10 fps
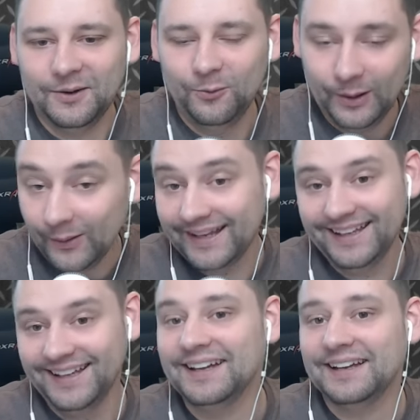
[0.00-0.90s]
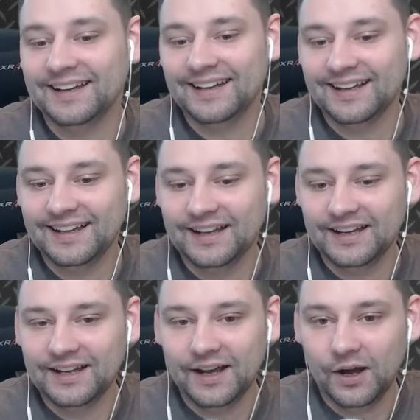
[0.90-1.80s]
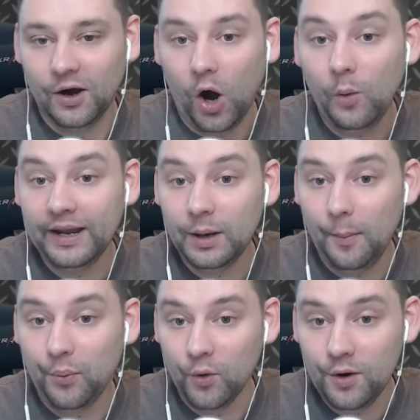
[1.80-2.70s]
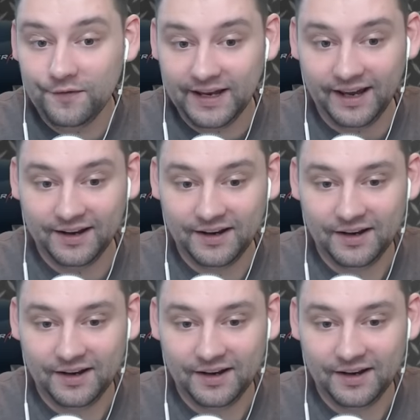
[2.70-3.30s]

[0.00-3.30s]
Will he? Oh, he approved it.